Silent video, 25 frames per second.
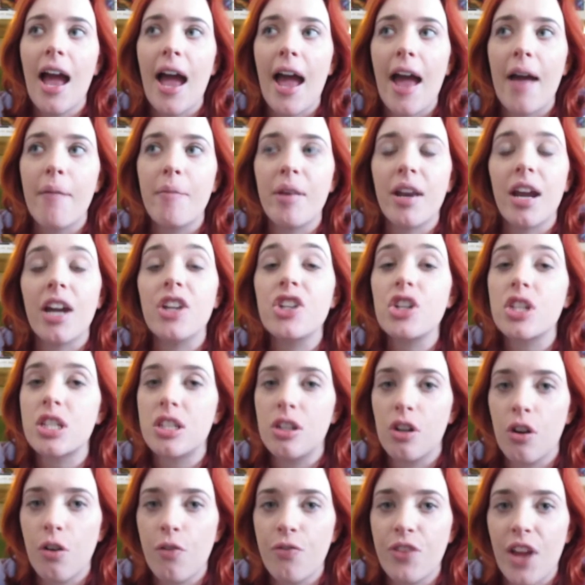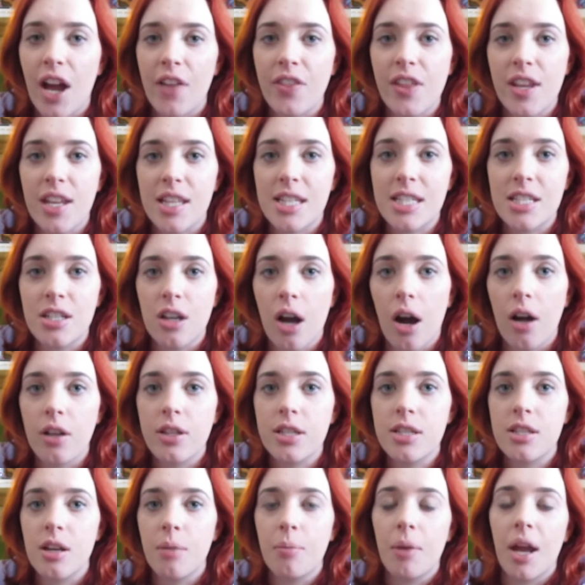Um, and I just love that that it's
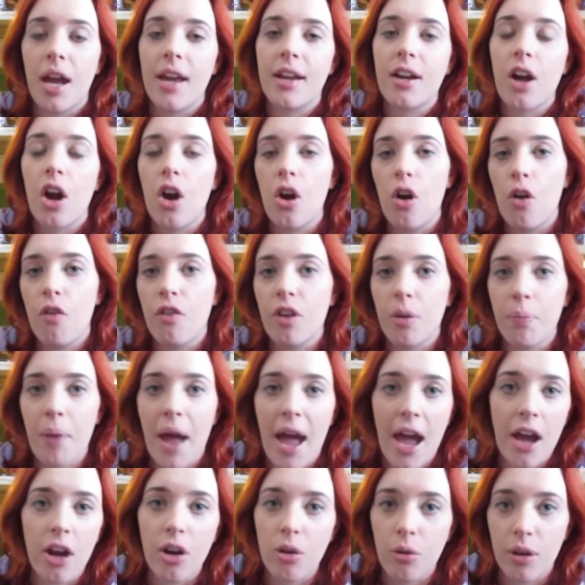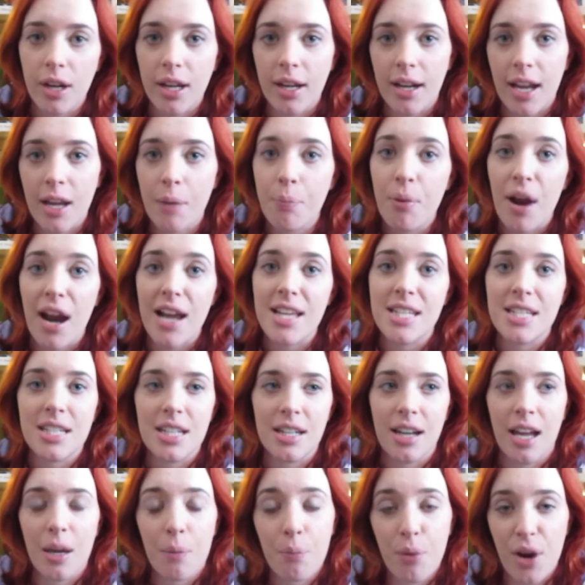not some like overpowering like
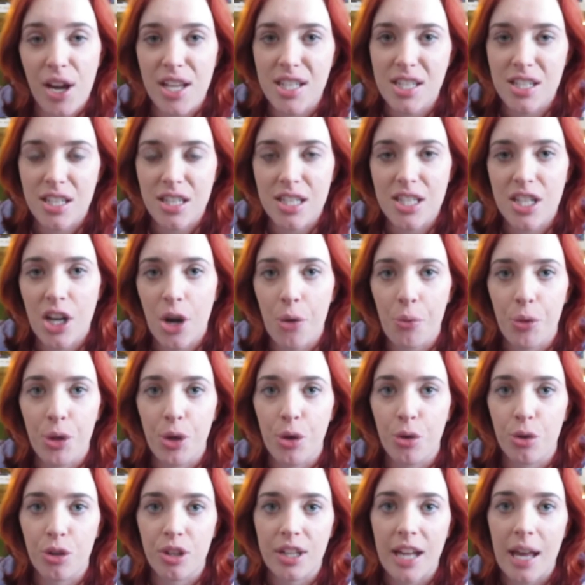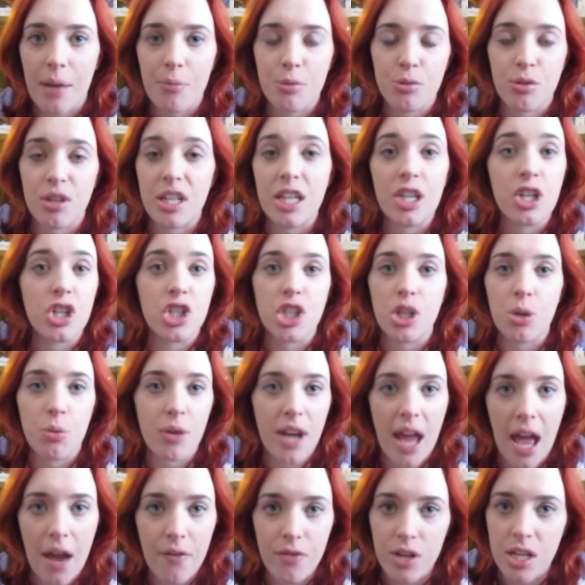president like President Snow in the Hunger Games where he could do
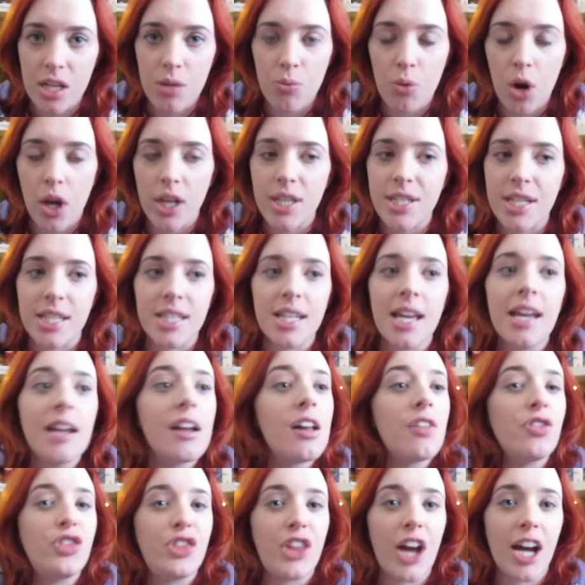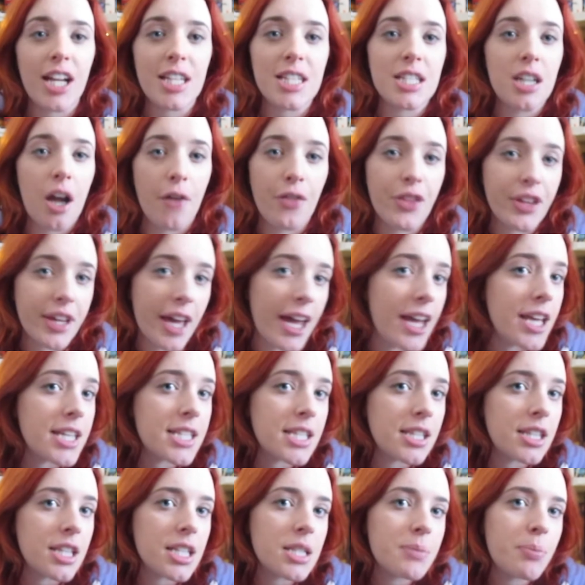whatever he wanted. That's not the
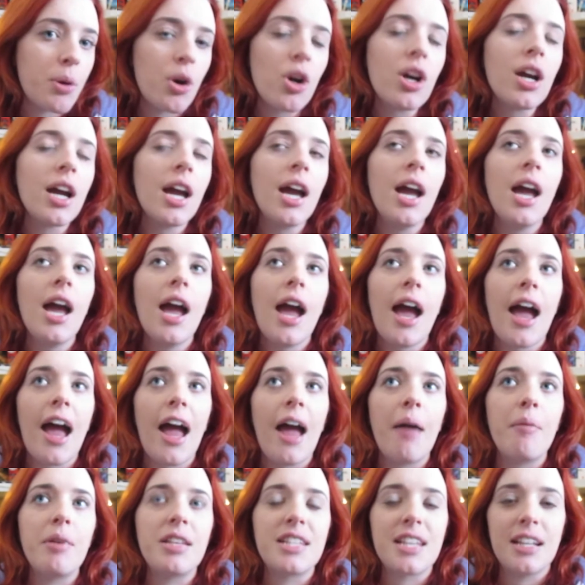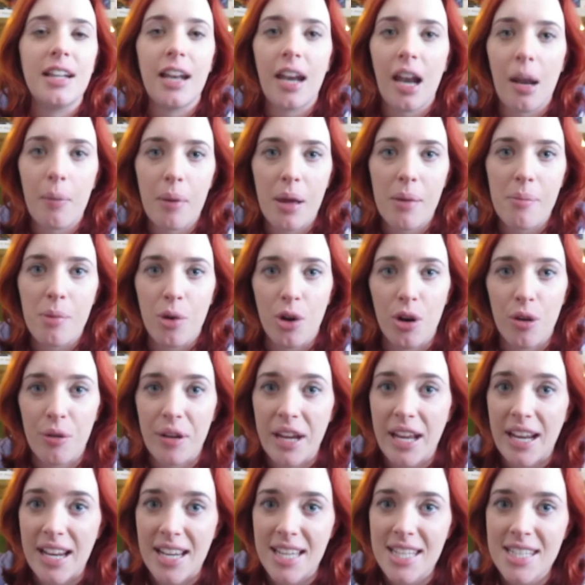case in this book. Um, it's a little bit more
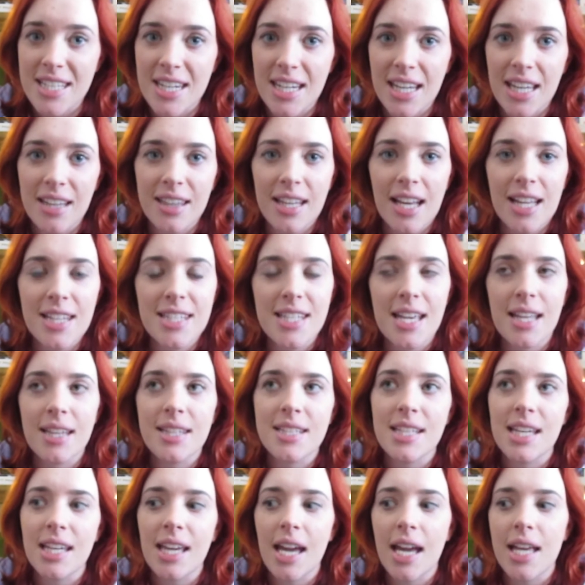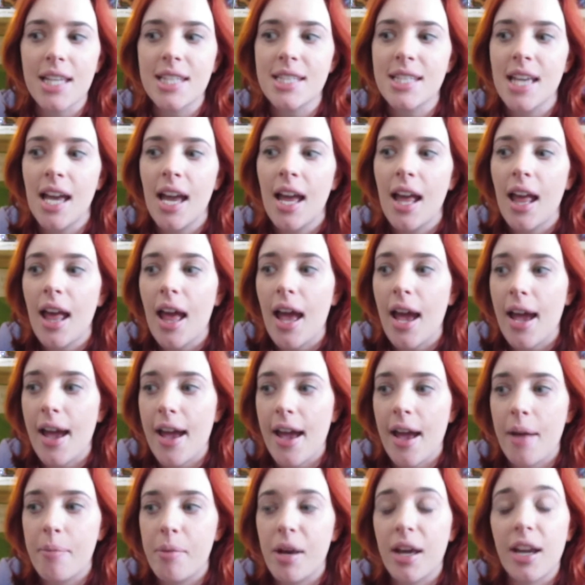realistic in that sense, I guess.
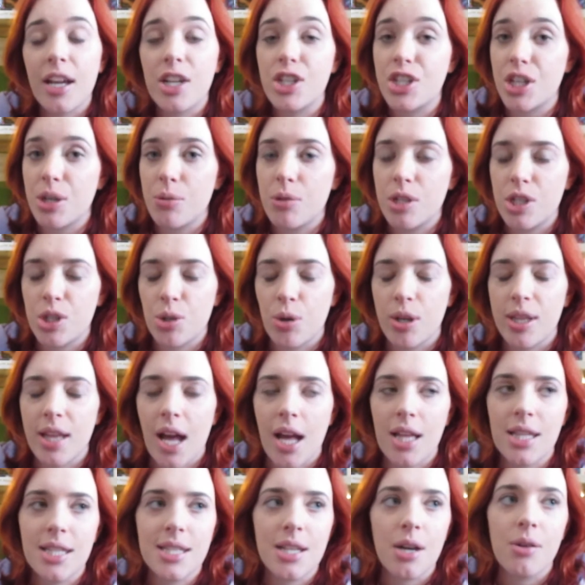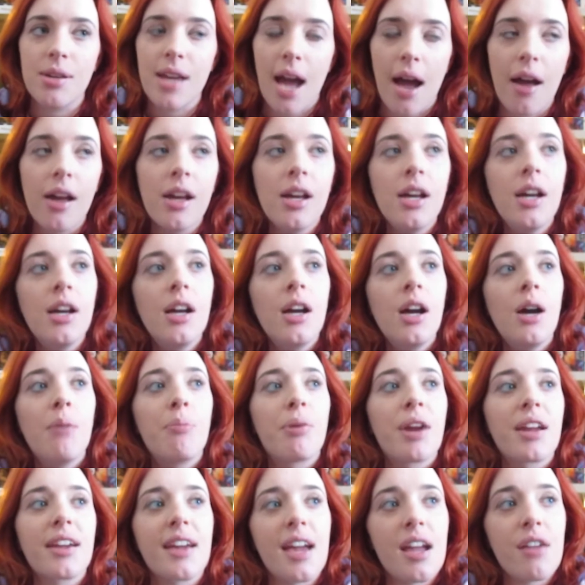Um, and I do enjoy that. So yeah,
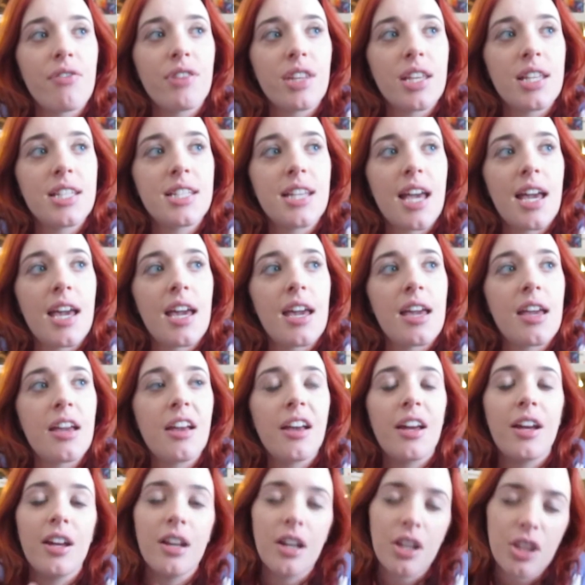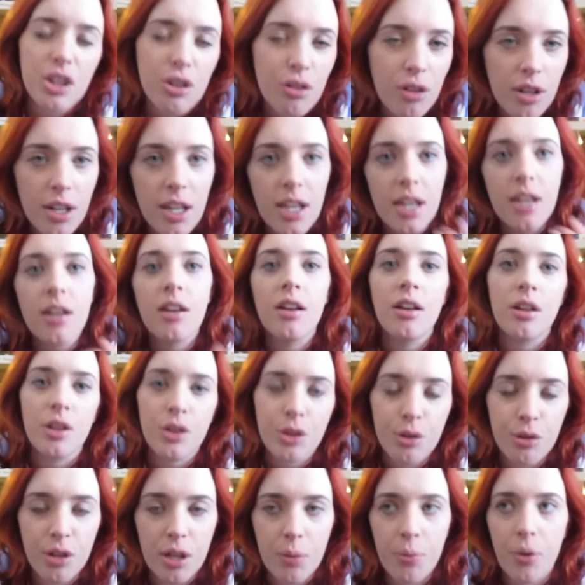but I gave this a three,
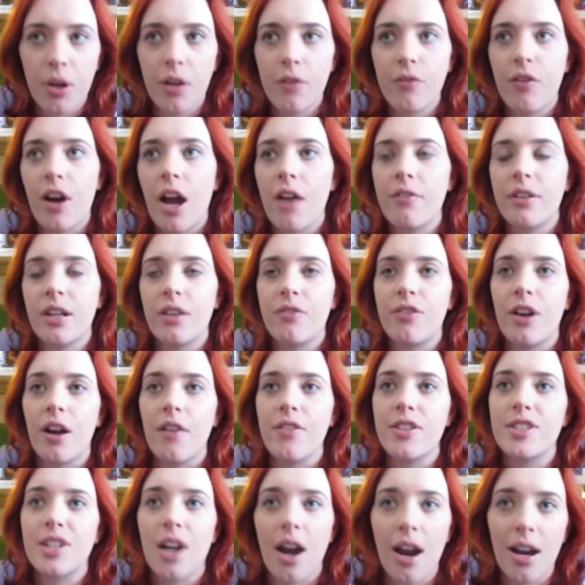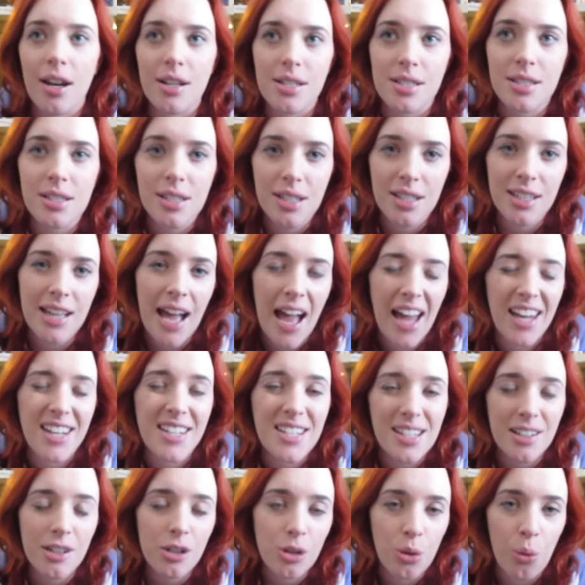three point five out of five stars.
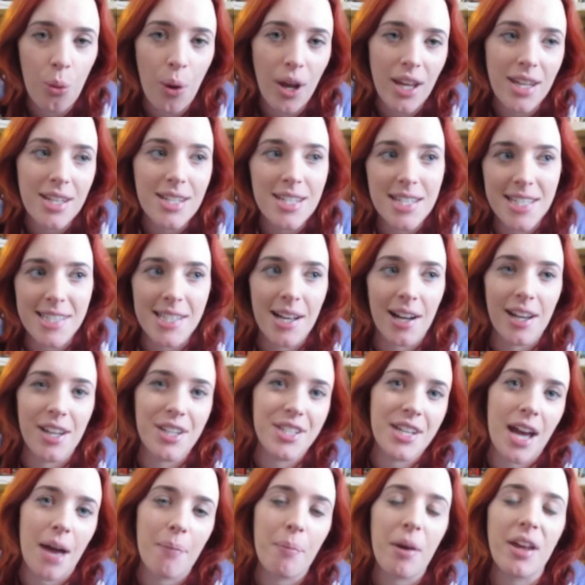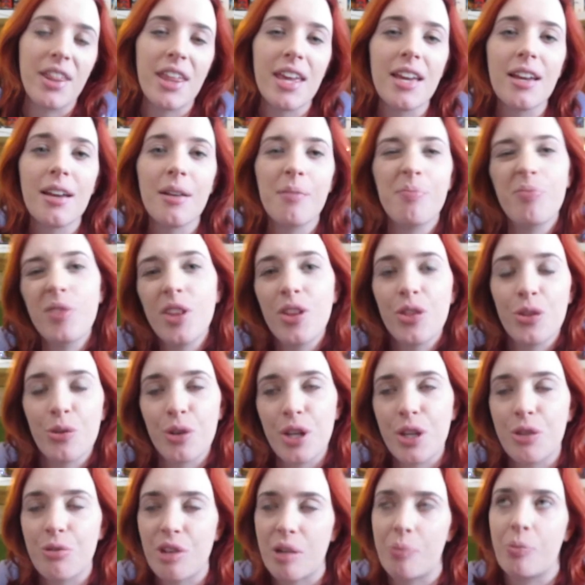Can't quite decide yet. I think
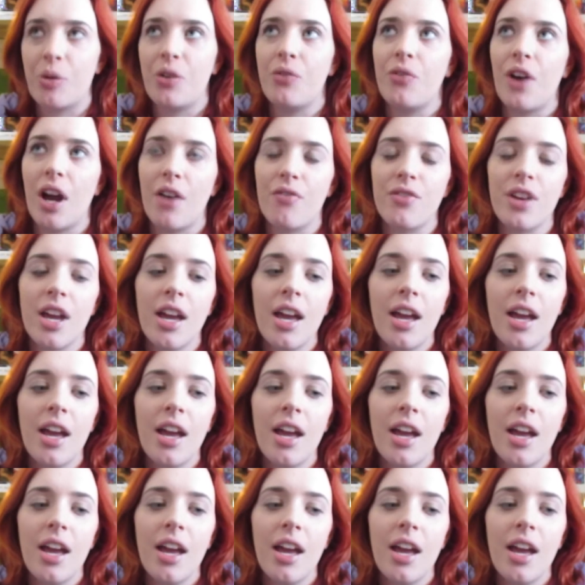three, three point five